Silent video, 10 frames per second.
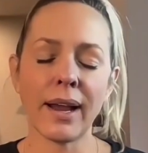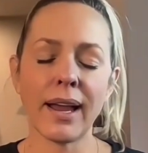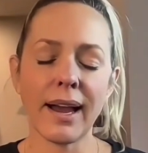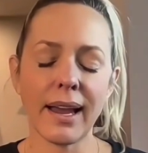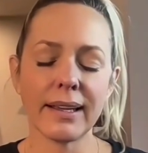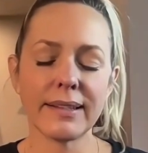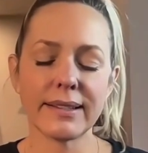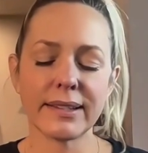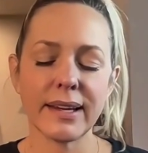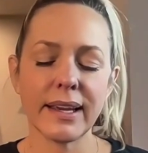
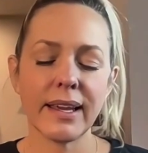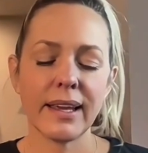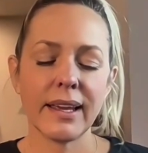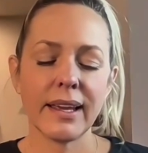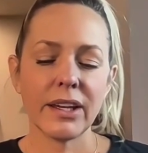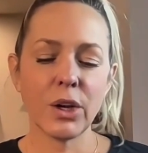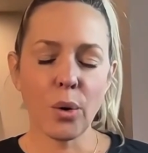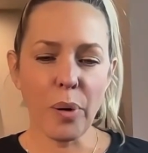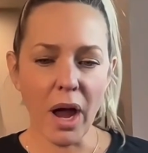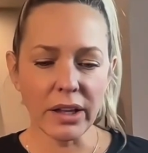it's,
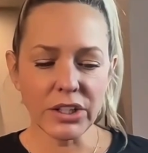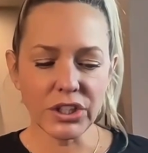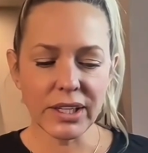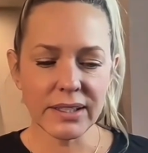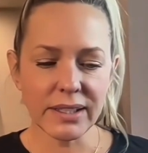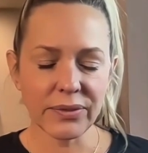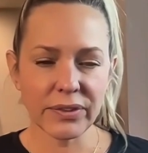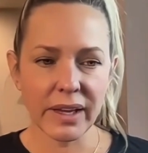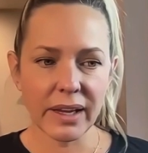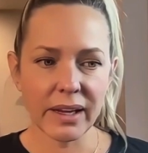apologies, if
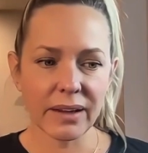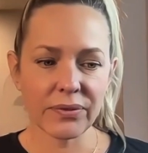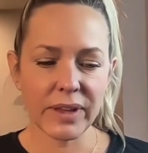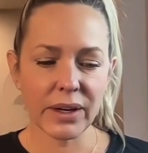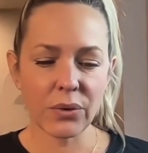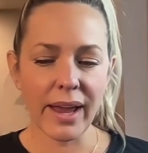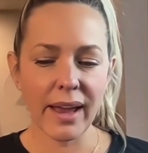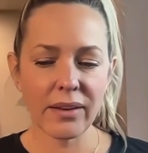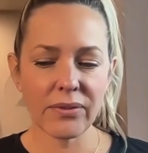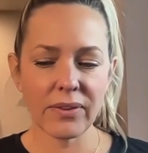they don't
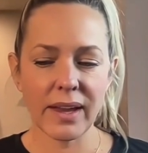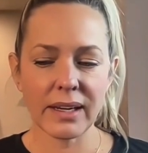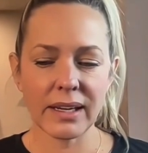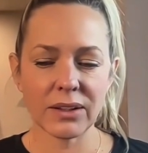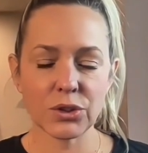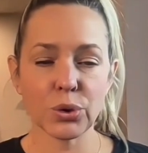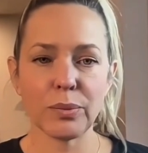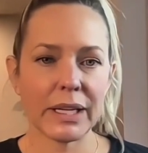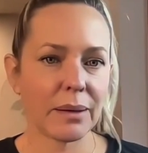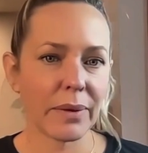have any true
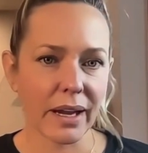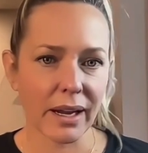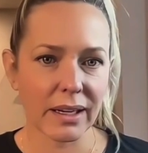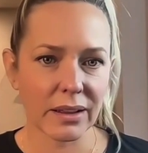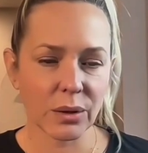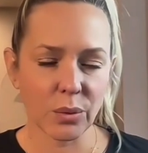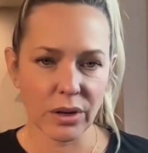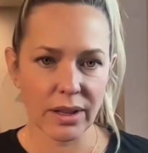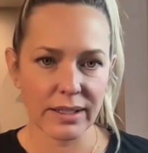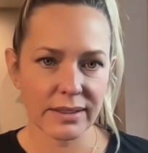meaning behind it, they're
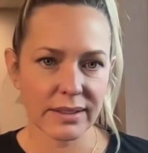worthless.